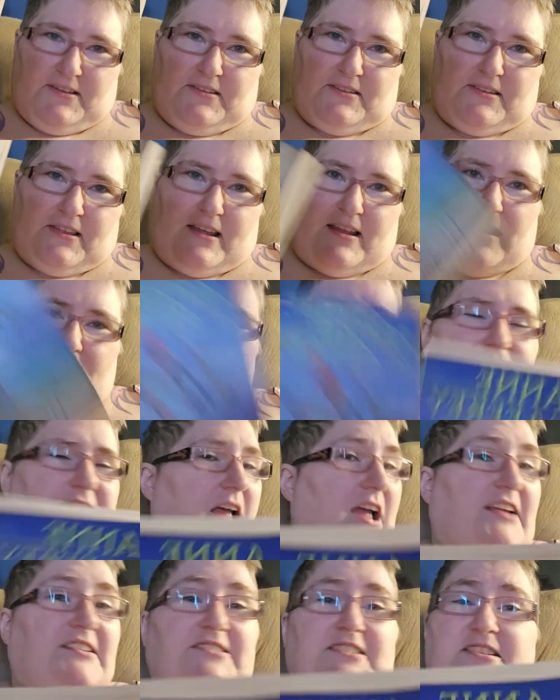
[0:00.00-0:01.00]
That happens.
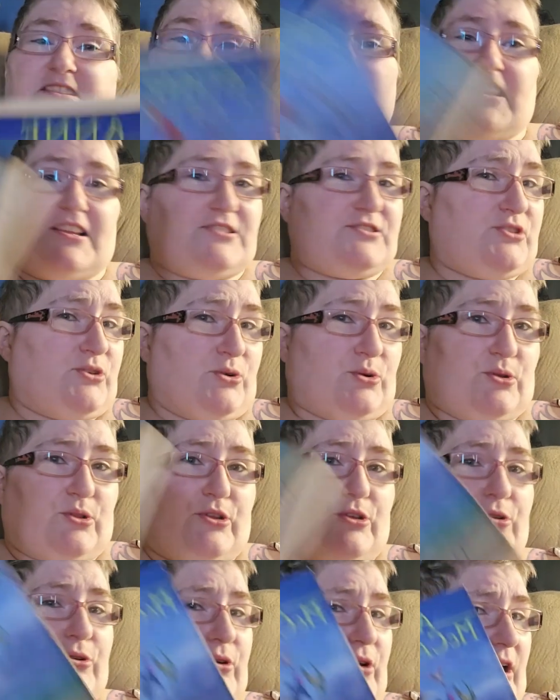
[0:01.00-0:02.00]
I did this
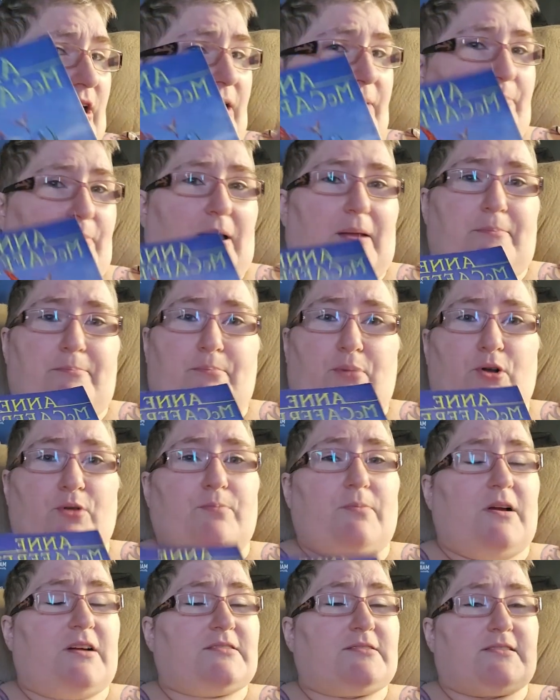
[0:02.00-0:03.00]
earlier and my
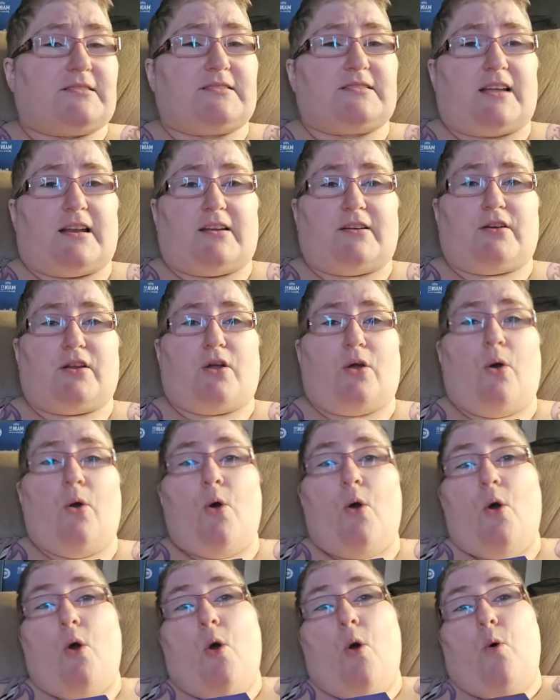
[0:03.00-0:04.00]
bookmark decided to go
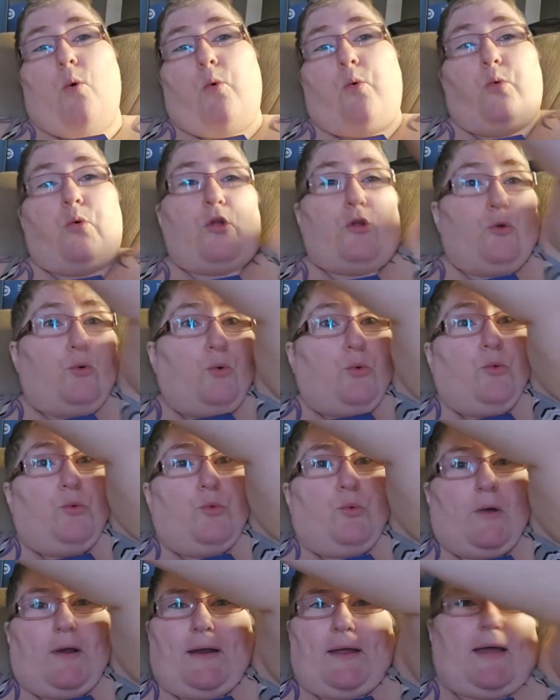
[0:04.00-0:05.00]

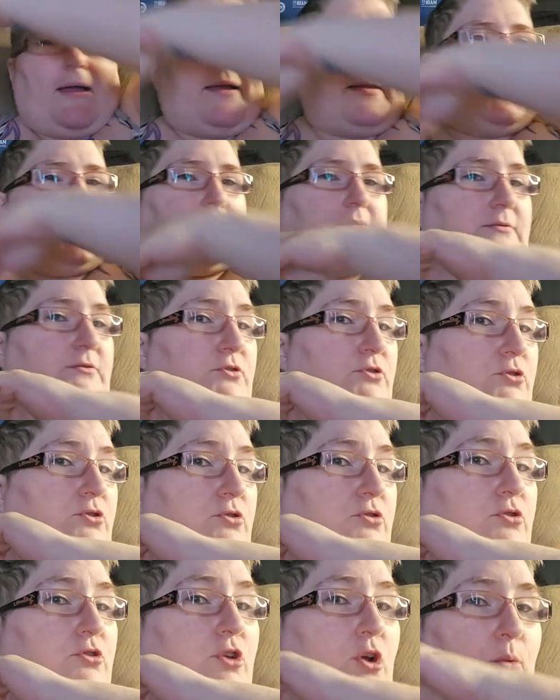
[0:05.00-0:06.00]
whew, and I
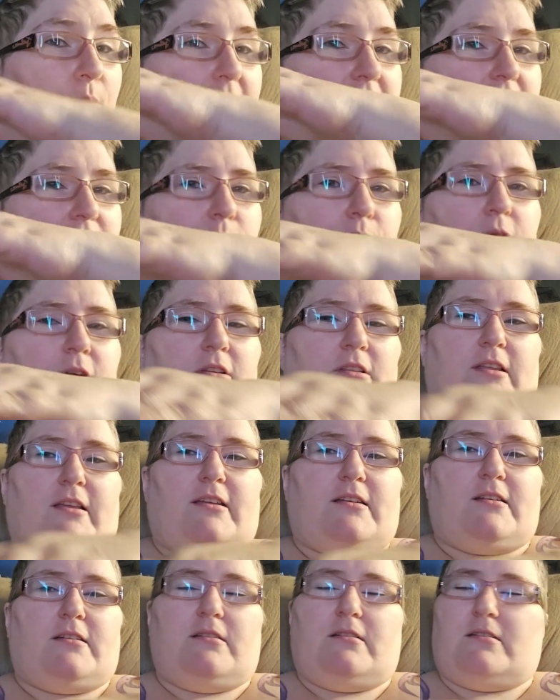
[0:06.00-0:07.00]
no idea where it
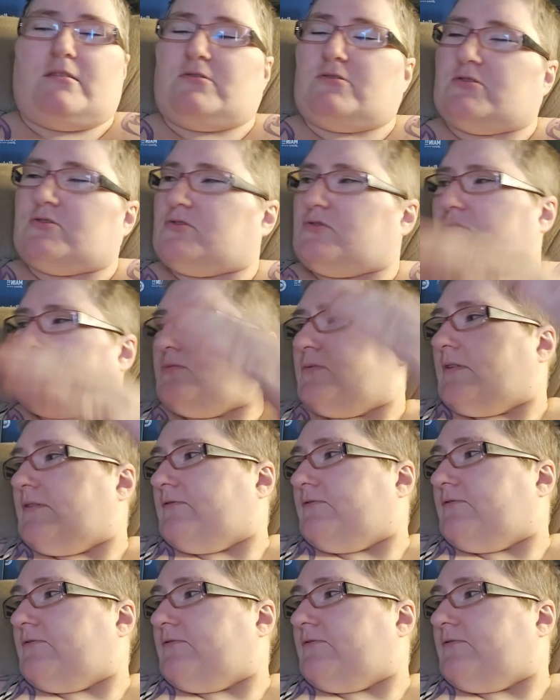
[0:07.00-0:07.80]
landed. It just sort of went